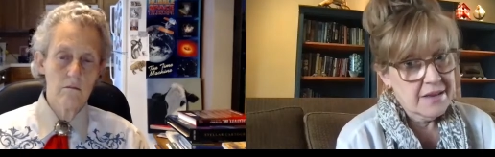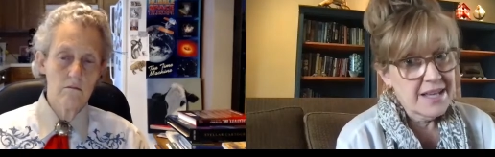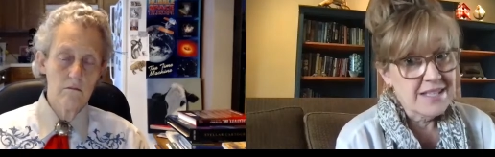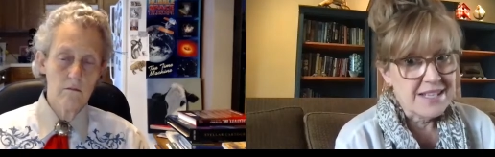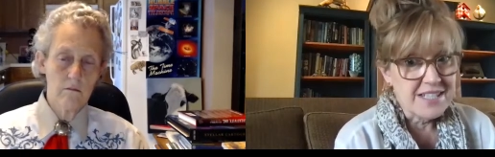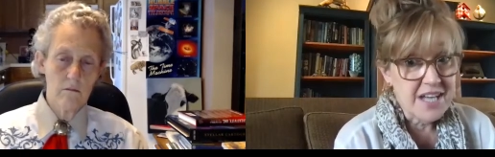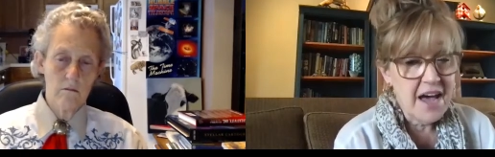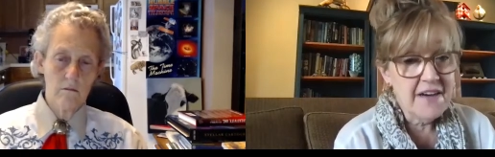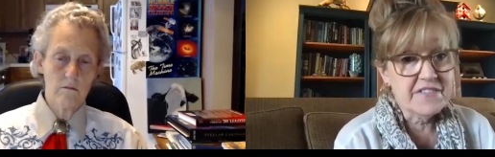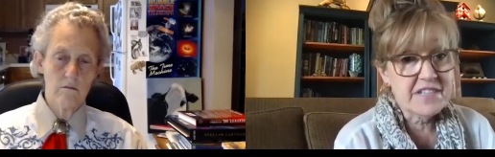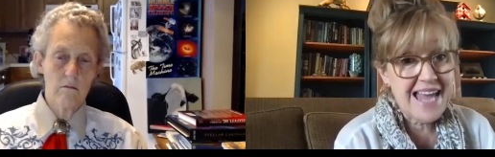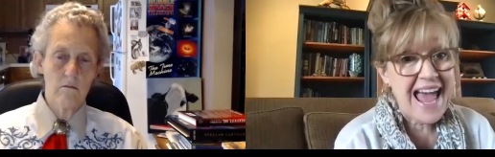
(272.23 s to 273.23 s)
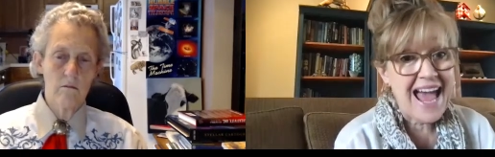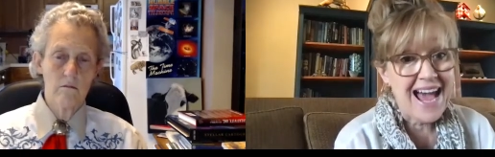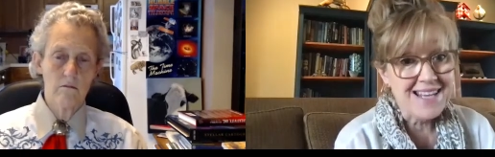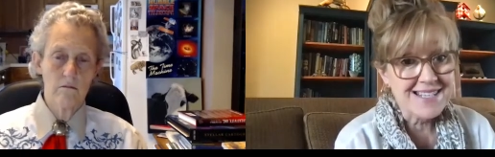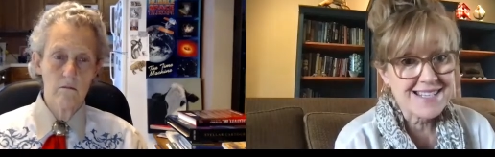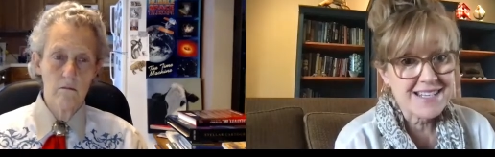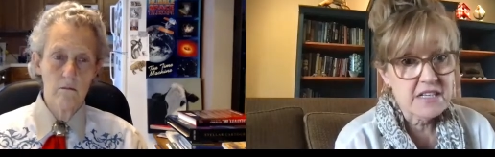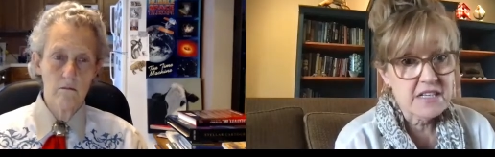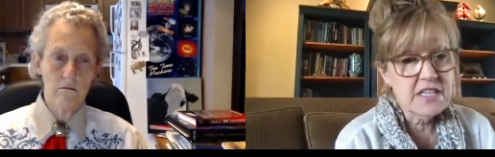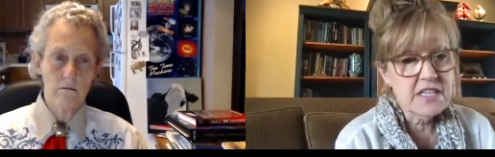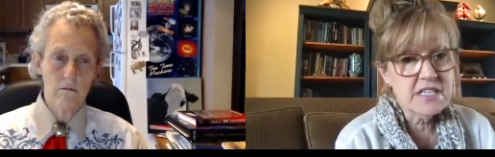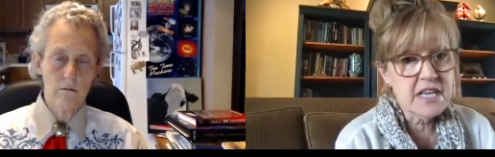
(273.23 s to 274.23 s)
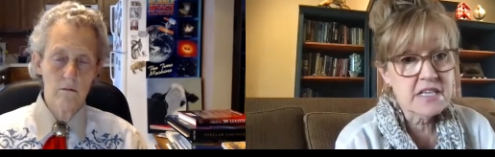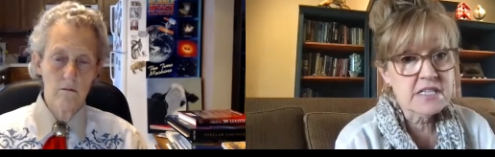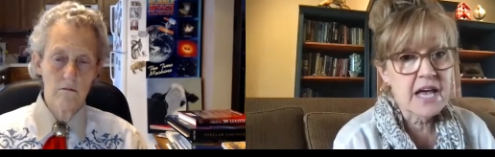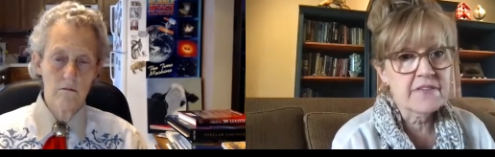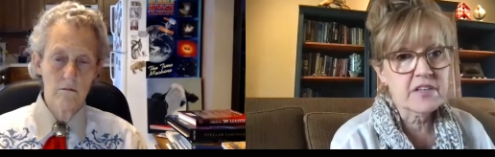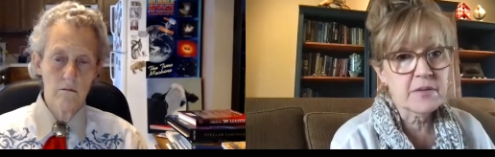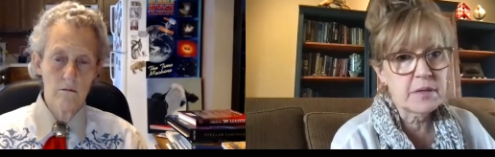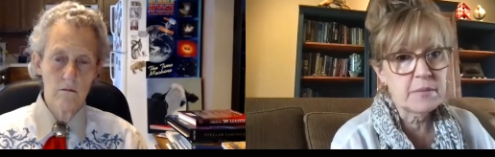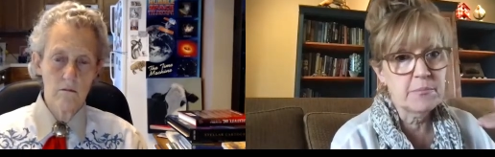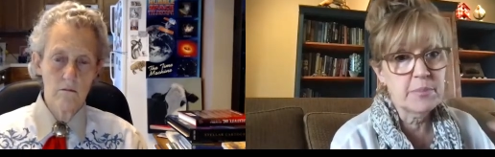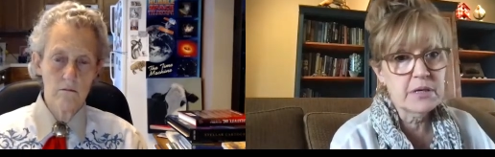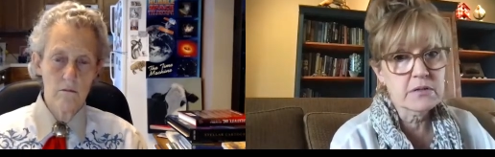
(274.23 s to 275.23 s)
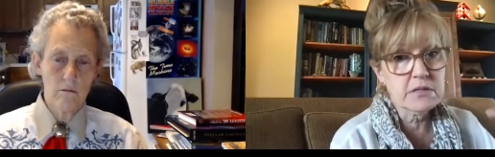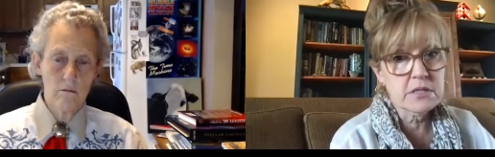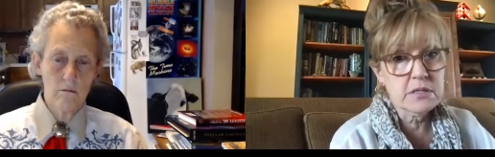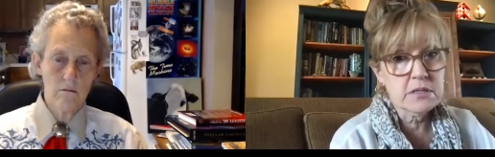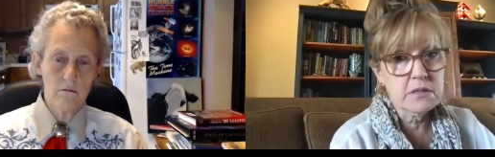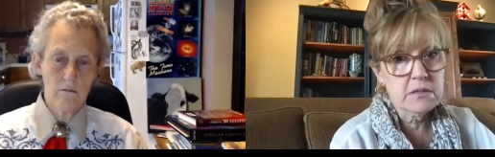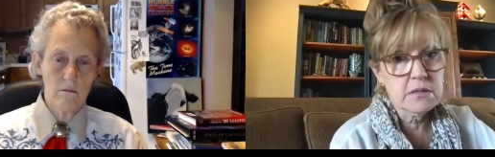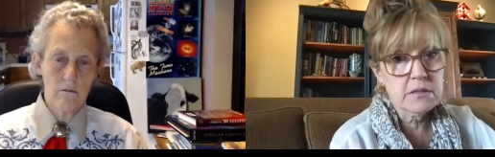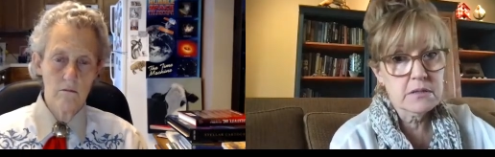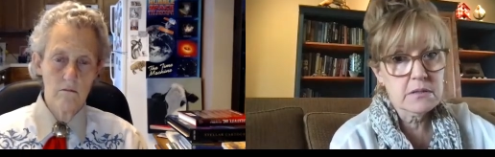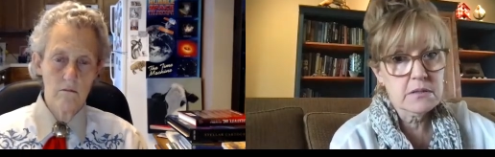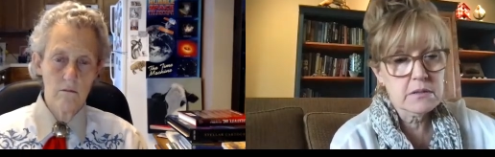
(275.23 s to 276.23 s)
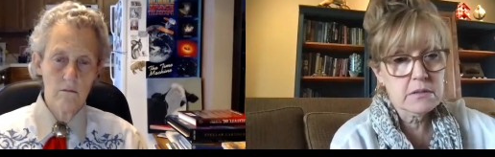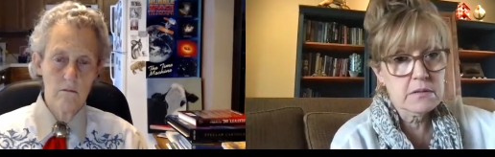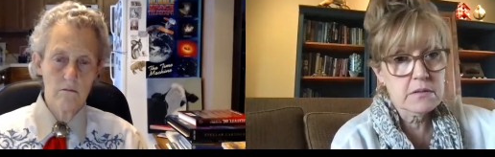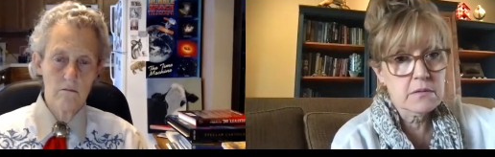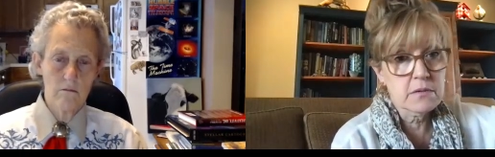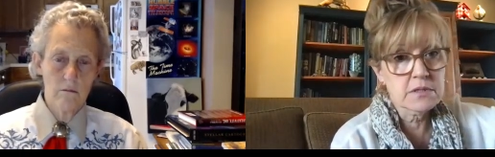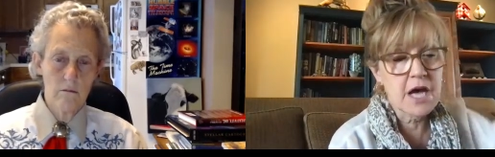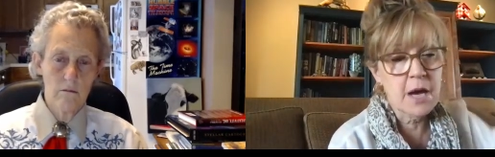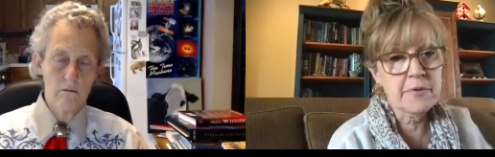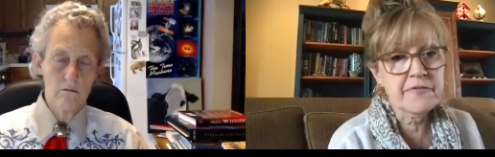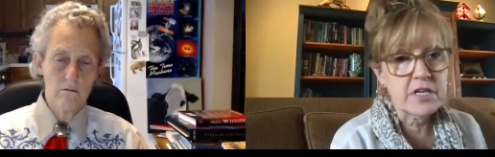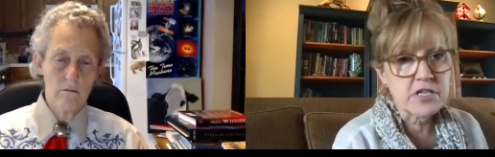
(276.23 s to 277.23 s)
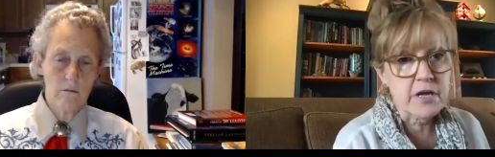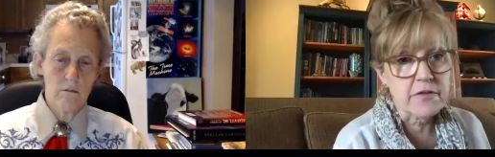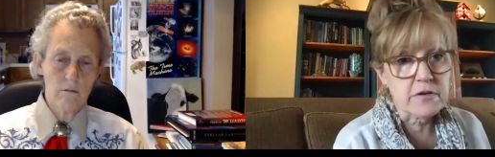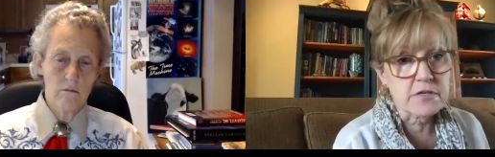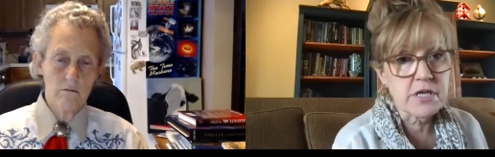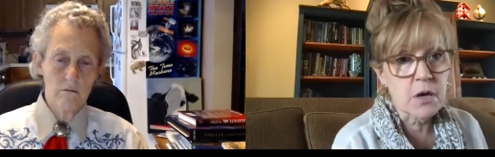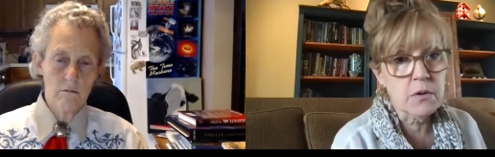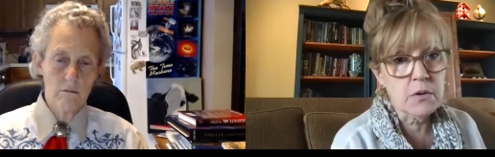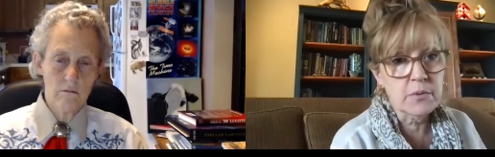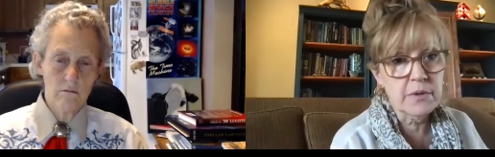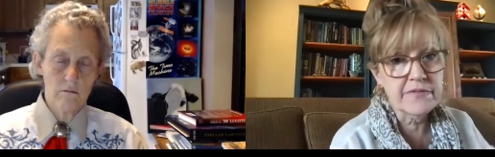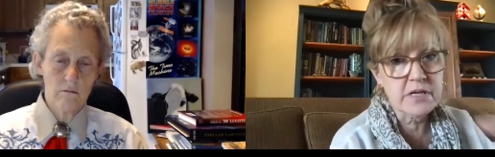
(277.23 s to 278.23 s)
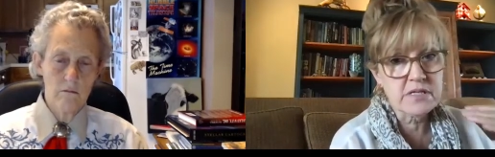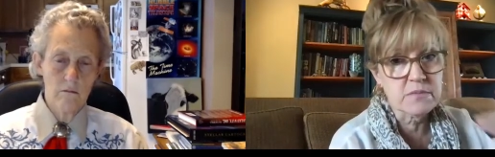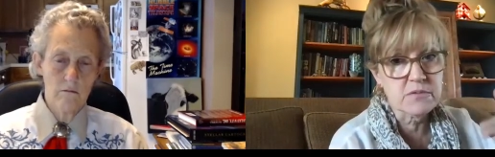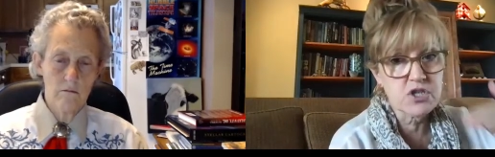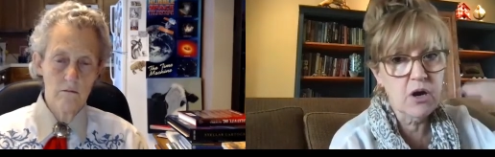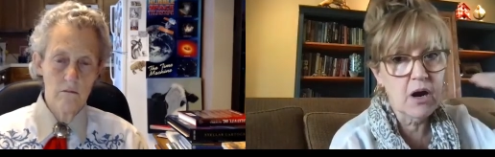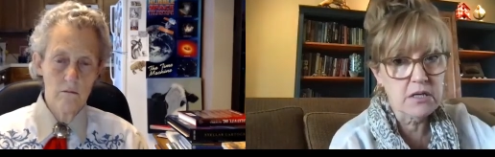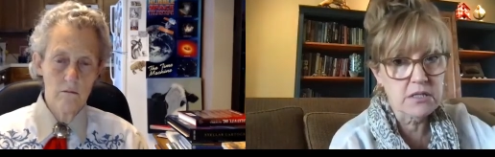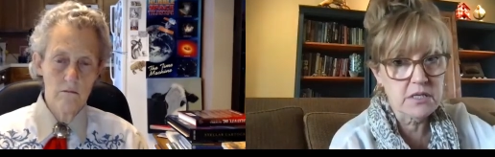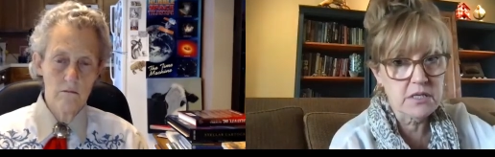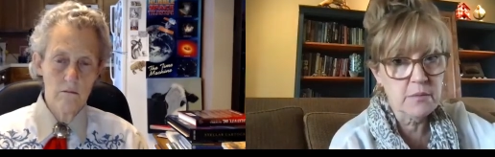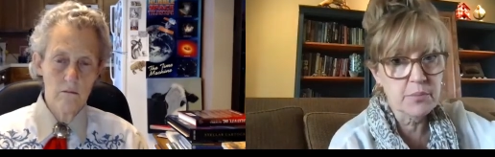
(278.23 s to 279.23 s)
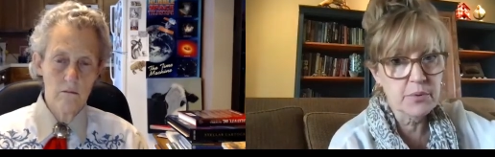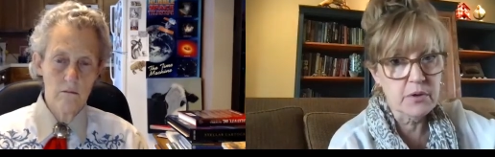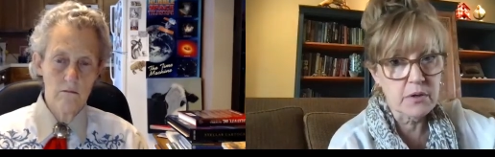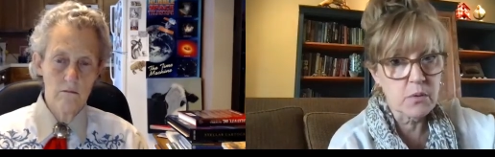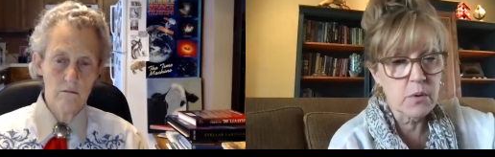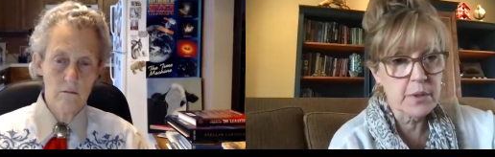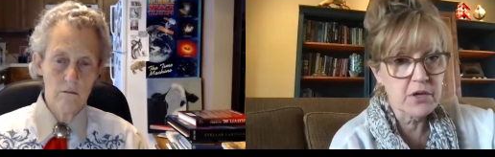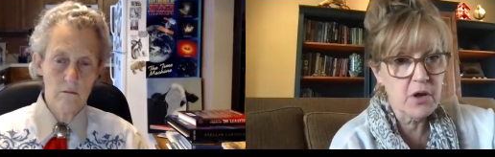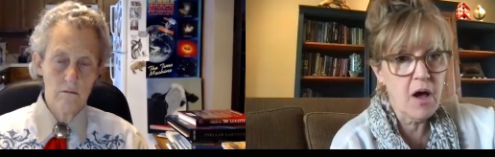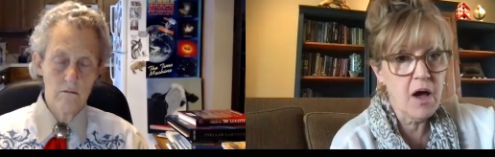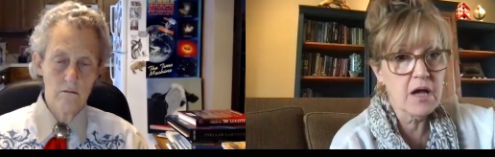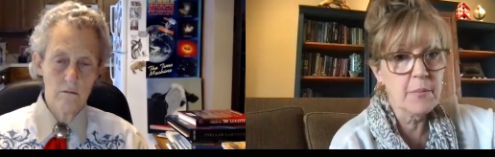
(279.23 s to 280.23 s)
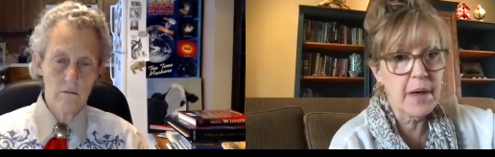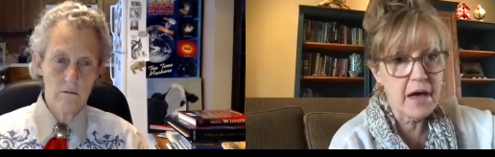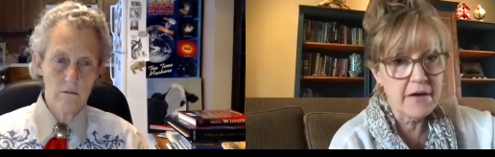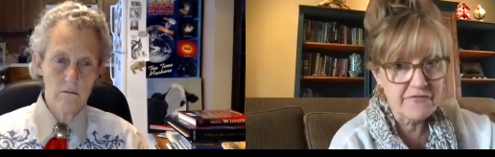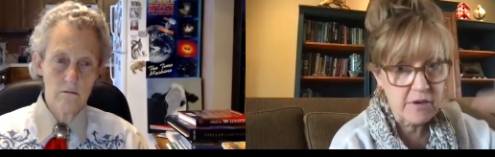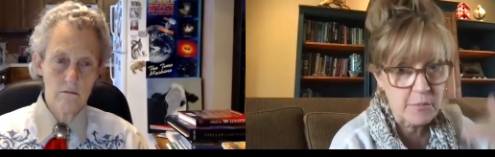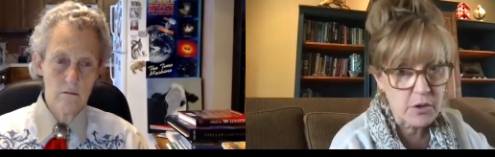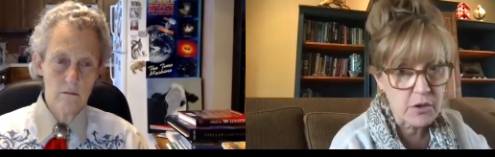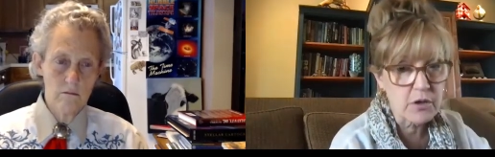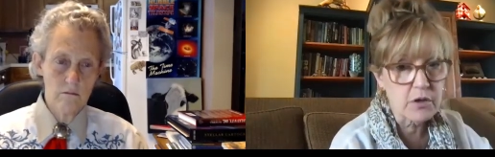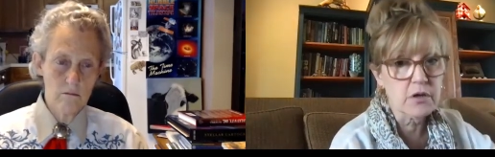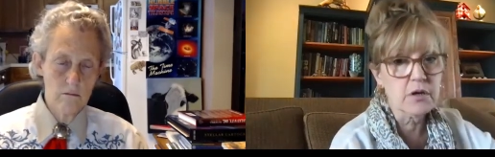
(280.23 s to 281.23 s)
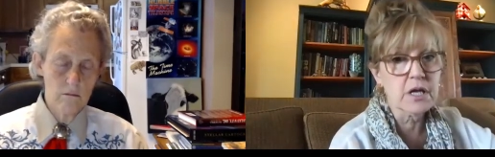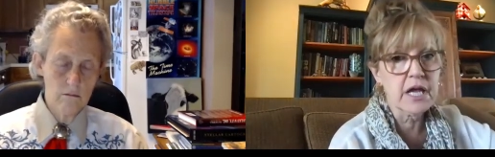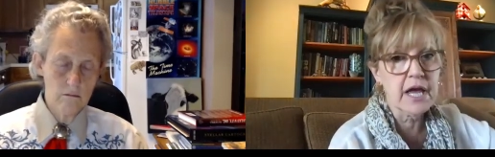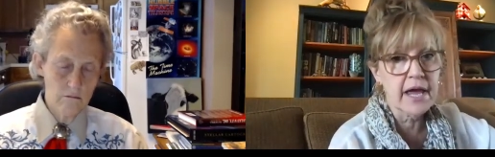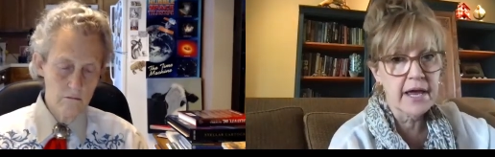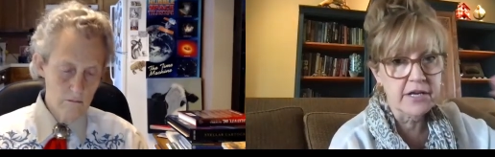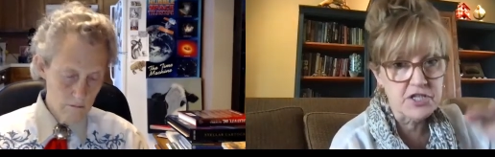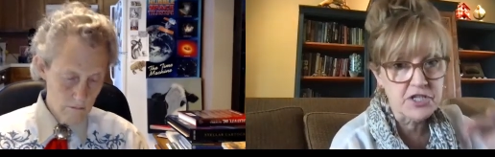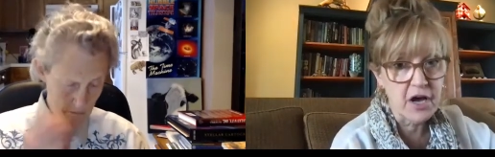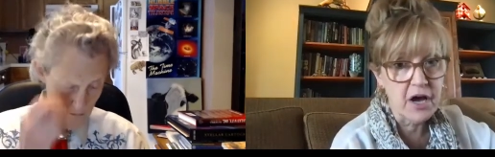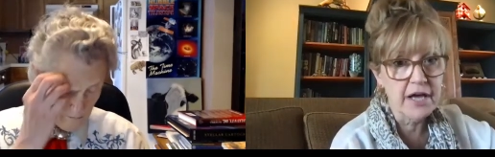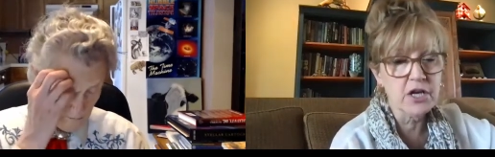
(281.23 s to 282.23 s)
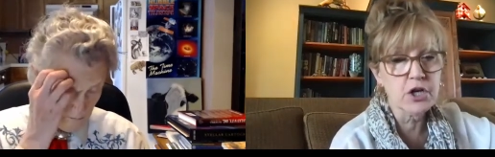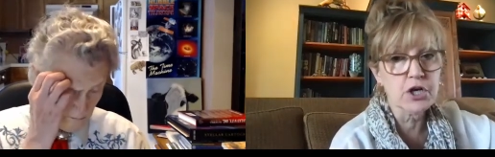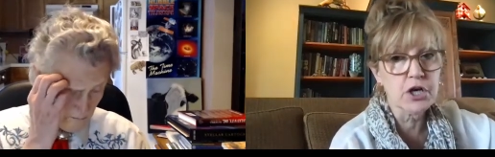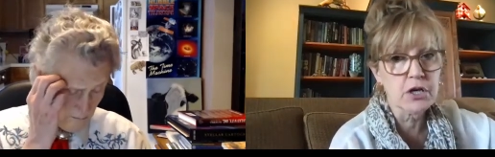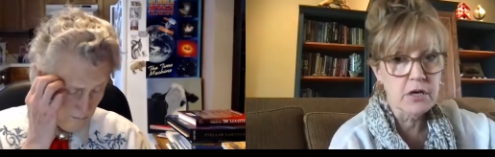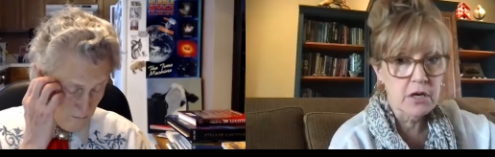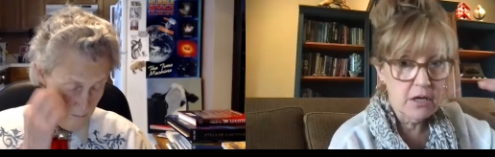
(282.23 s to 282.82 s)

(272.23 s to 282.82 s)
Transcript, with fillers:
Speaker 1: that's a tough task these things have to be built on top of each other so we've got some charts in the book where we talk about from early age toddler